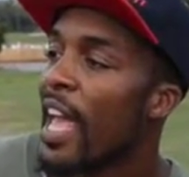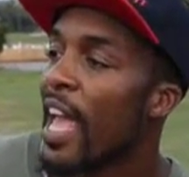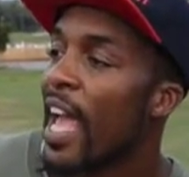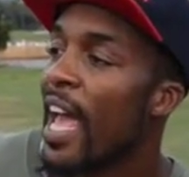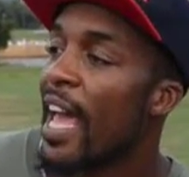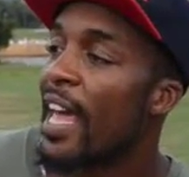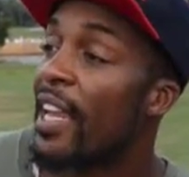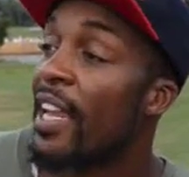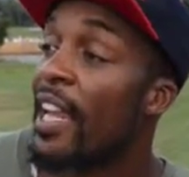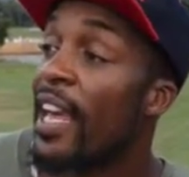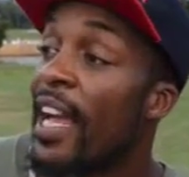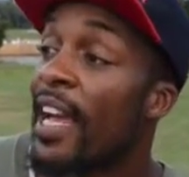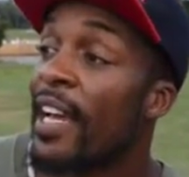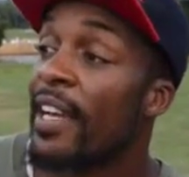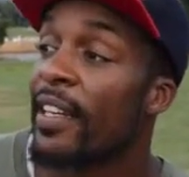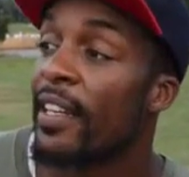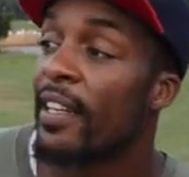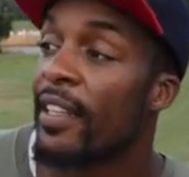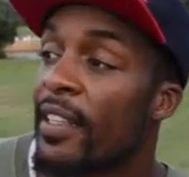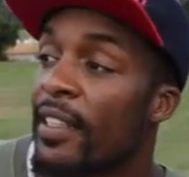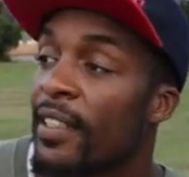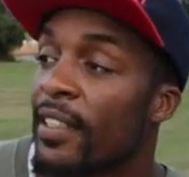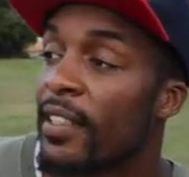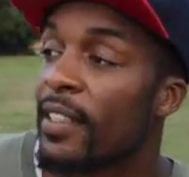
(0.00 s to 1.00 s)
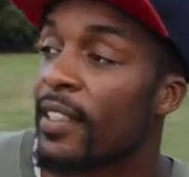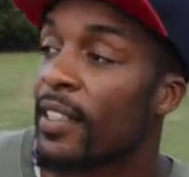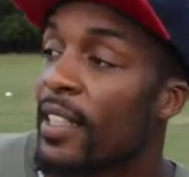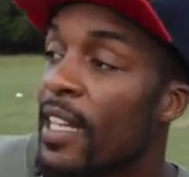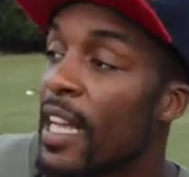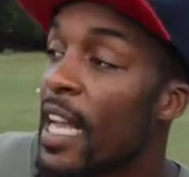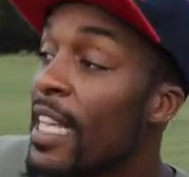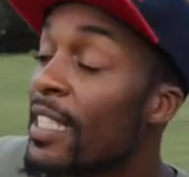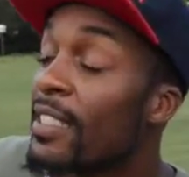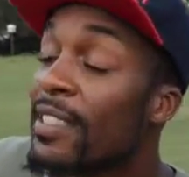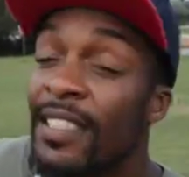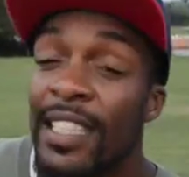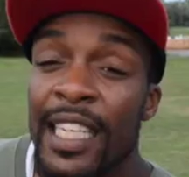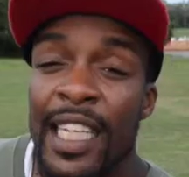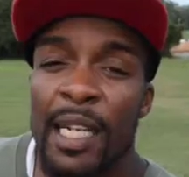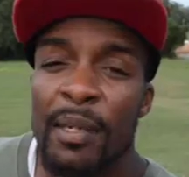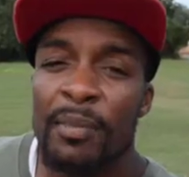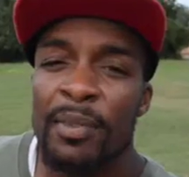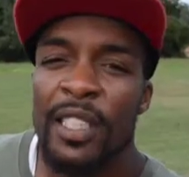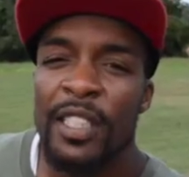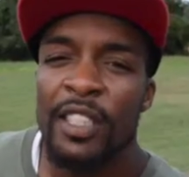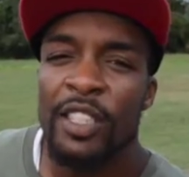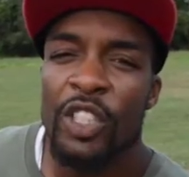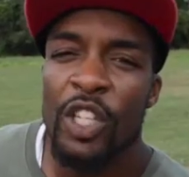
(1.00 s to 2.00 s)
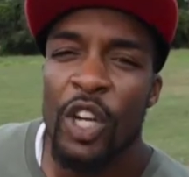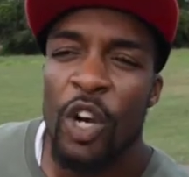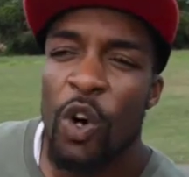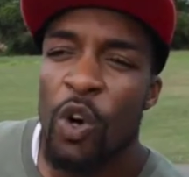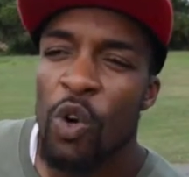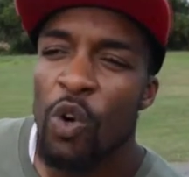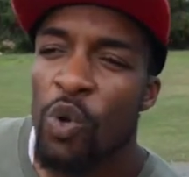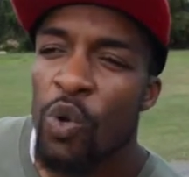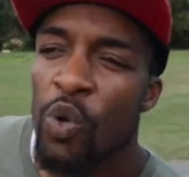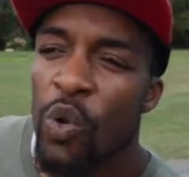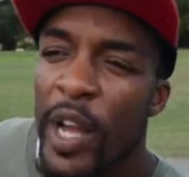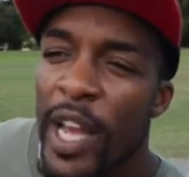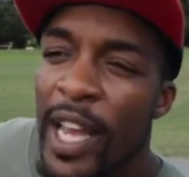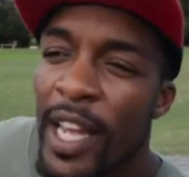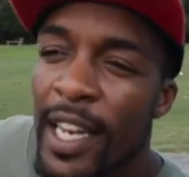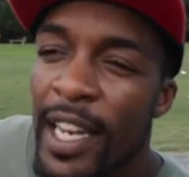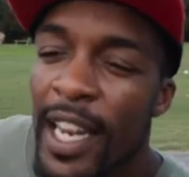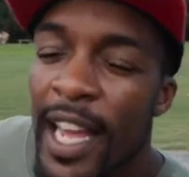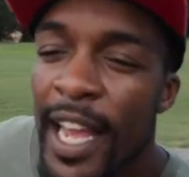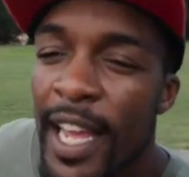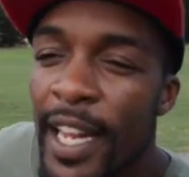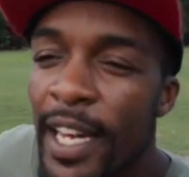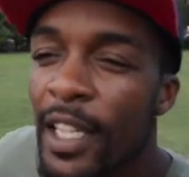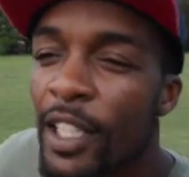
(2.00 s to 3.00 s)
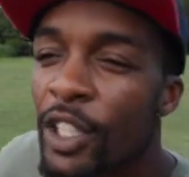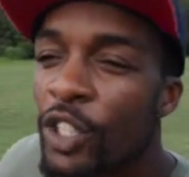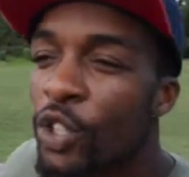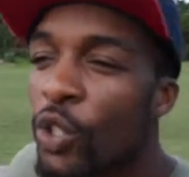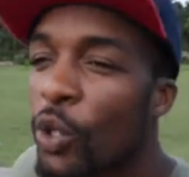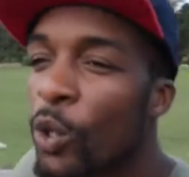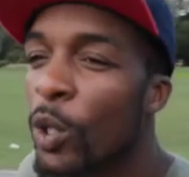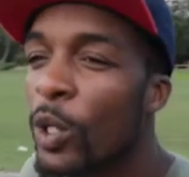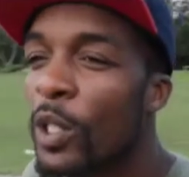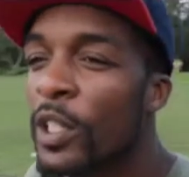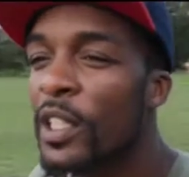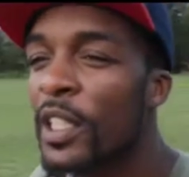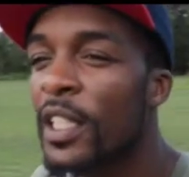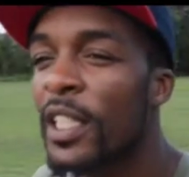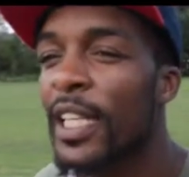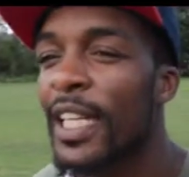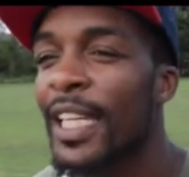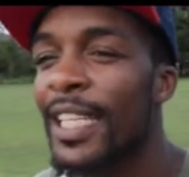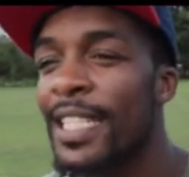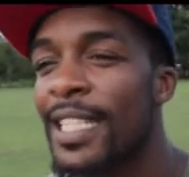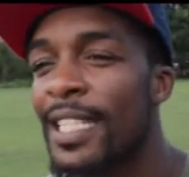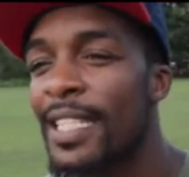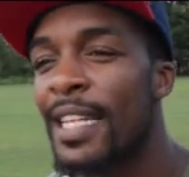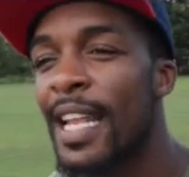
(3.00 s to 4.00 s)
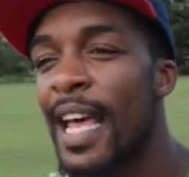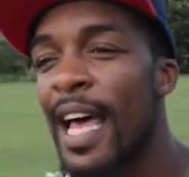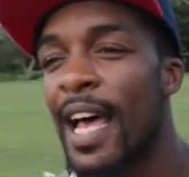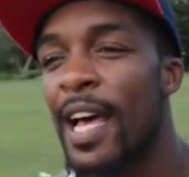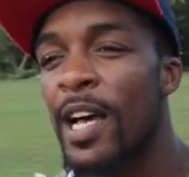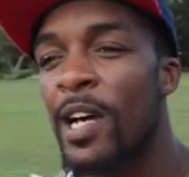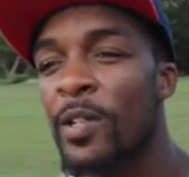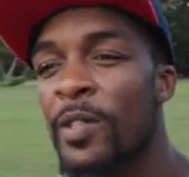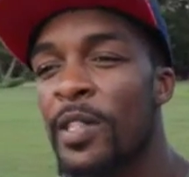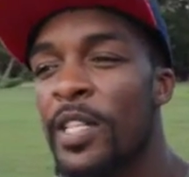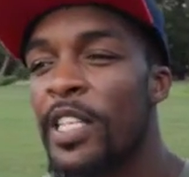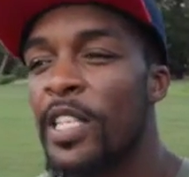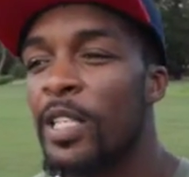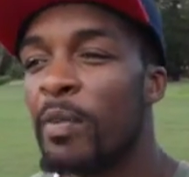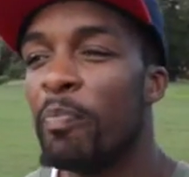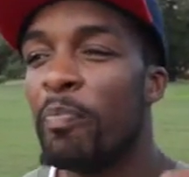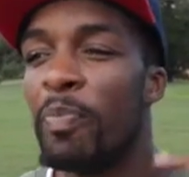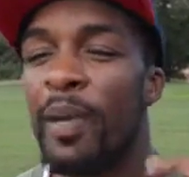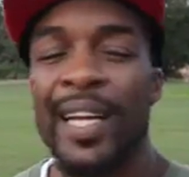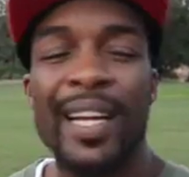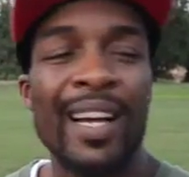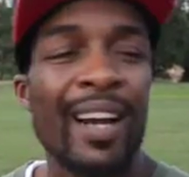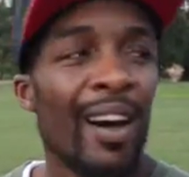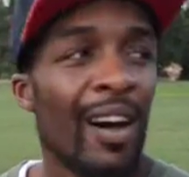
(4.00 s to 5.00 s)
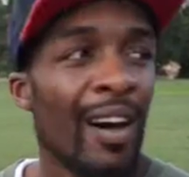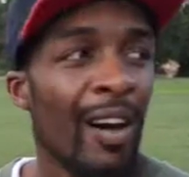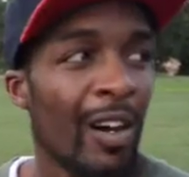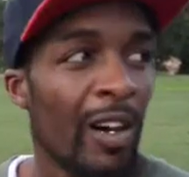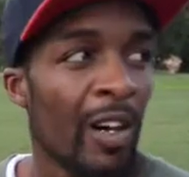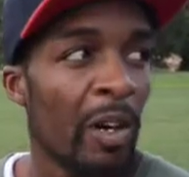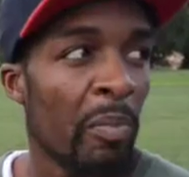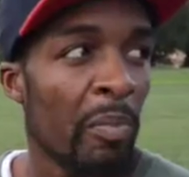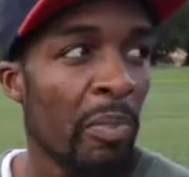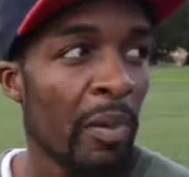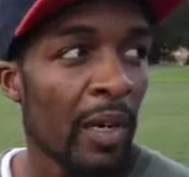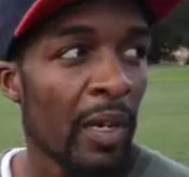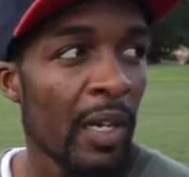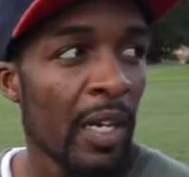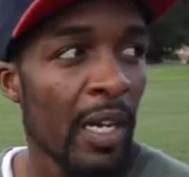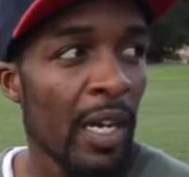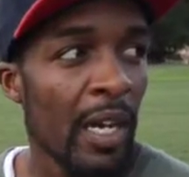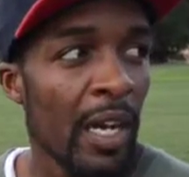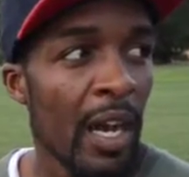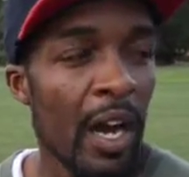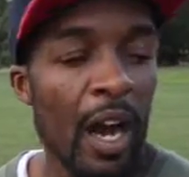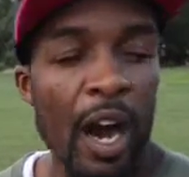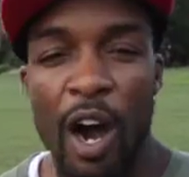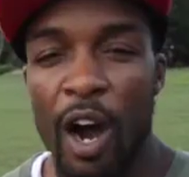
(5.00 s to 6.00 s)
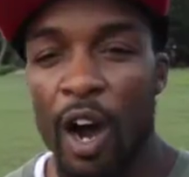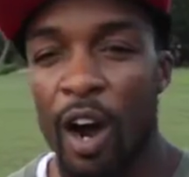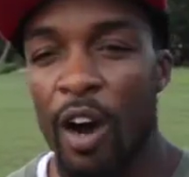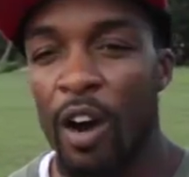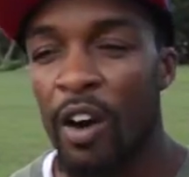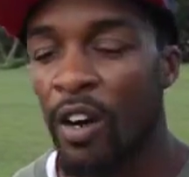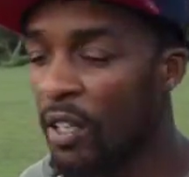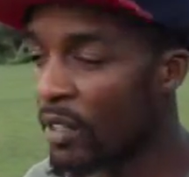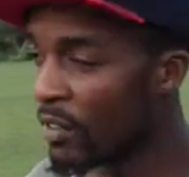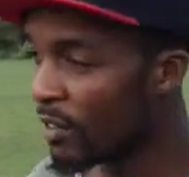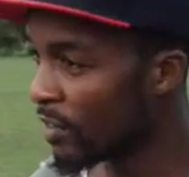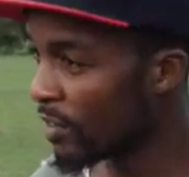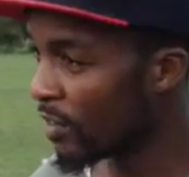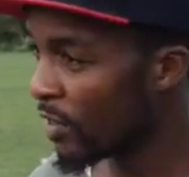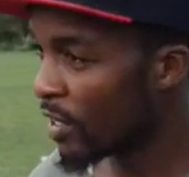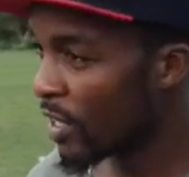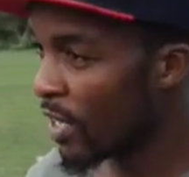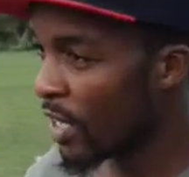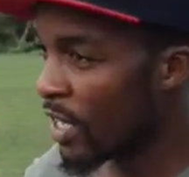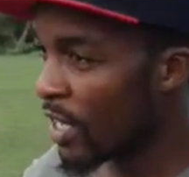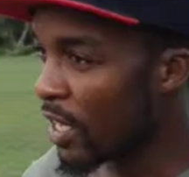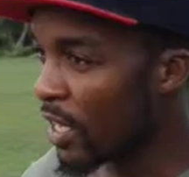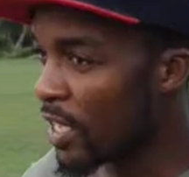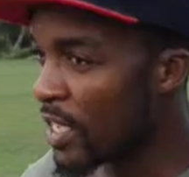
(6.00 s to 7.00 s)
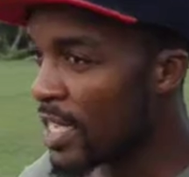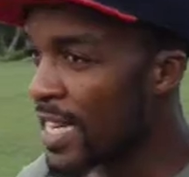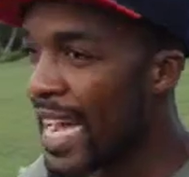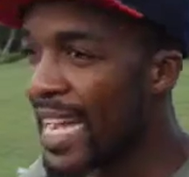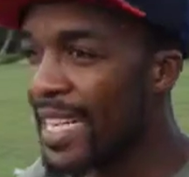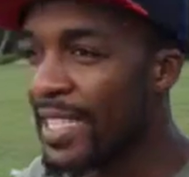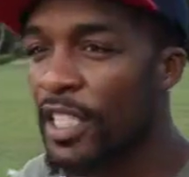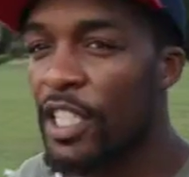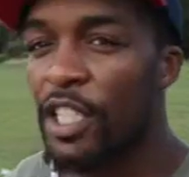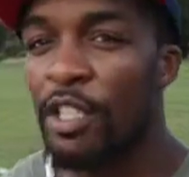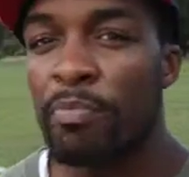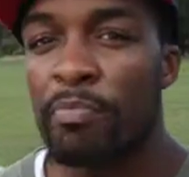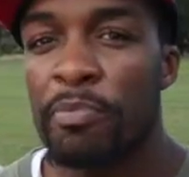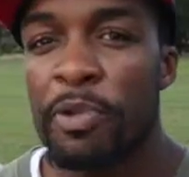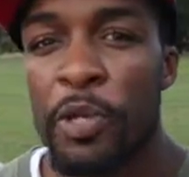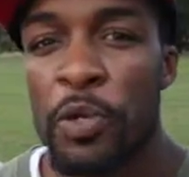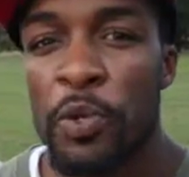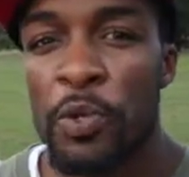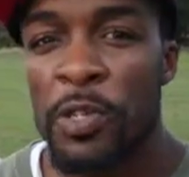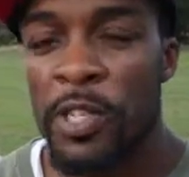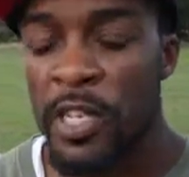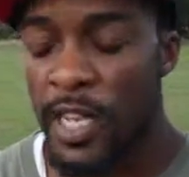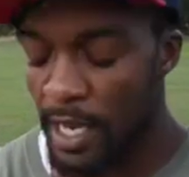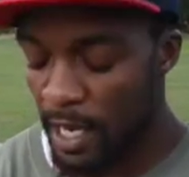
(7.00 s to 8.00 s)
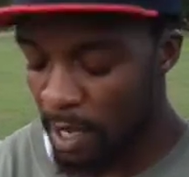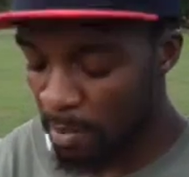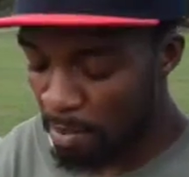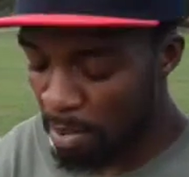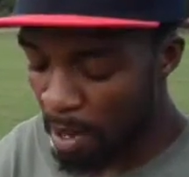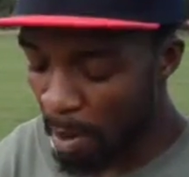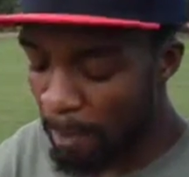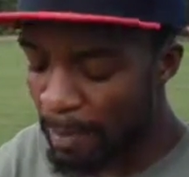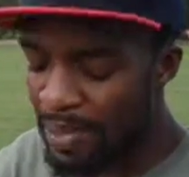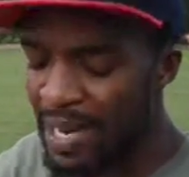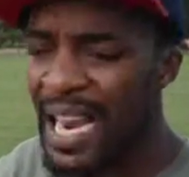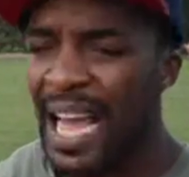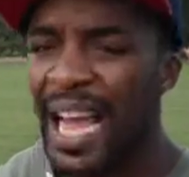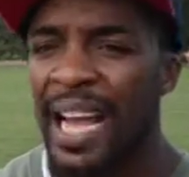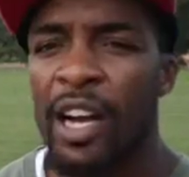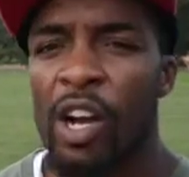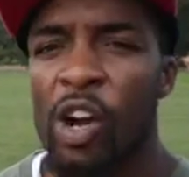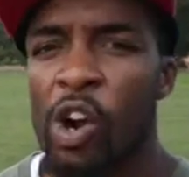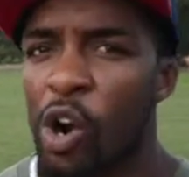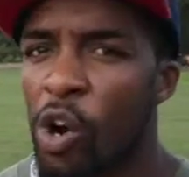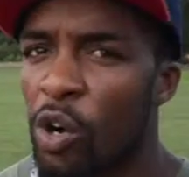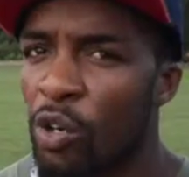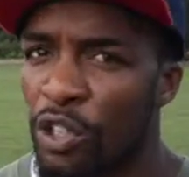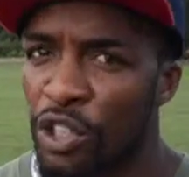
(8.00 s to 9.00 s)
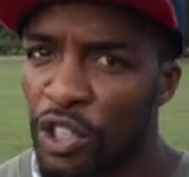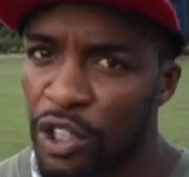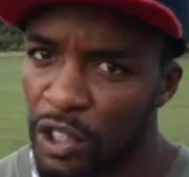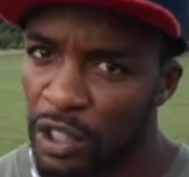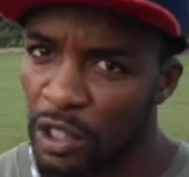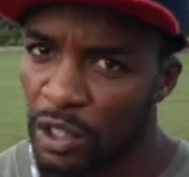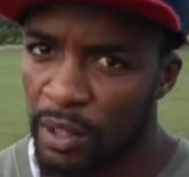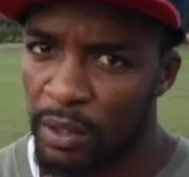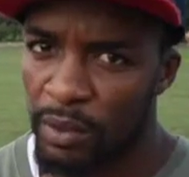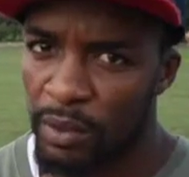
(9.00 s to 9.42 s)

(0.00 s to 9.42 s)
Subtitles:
Atlanta. It seems as though Atlanta, Georgia is now this big hub of not just music, but black culture.